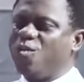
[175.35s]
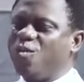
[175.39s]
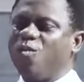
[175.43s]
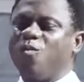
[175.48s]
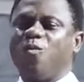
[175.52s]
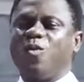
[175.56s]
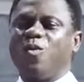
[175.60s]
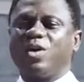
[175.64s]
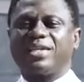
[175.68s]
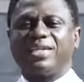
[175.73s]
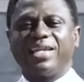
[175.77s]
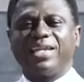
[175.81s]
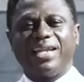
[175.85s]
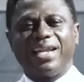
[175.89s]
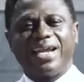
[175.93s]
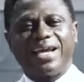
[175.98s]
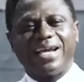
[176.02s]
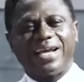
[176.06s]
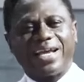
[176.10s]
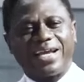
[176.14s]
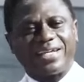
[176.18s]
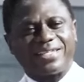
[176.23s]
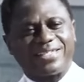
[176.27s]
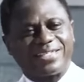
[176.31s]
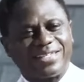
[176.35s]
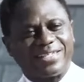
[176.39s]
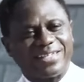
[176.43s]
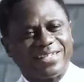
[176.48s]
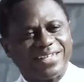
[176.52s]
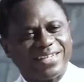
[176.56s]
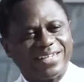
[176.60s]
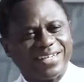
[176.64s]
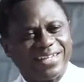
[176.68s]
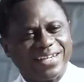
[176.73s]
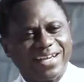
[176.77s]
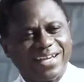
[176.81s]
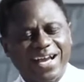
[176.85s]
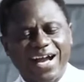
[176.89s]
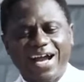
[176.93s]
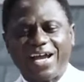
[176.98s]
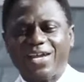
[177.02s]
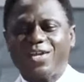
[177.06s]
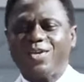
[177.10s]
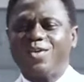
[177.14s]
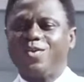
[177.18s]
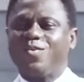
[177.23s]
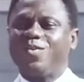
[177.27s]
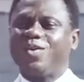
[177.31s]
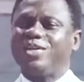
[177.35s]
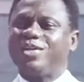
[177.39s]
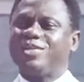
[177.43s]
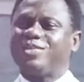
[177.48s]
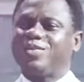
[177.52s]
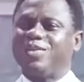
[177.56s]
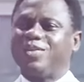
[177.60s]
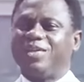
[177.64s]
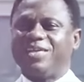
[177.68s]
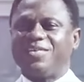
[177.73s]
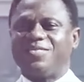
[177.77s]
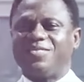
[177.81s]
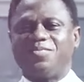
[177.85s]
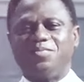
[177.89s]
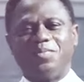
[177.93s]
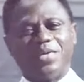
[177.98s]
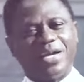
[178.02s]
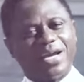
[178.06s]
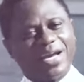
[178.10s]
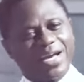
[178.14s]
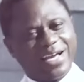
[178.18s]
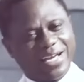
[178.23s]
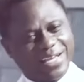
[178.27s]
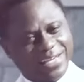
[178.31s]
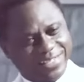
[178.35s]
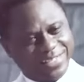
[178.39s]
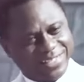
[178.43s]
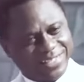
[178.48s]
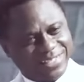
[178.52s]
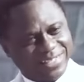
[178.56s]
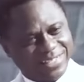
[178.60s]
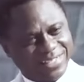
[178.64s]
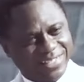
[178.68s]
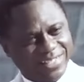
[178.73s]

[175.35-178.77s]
what legacy are you going to leave behind?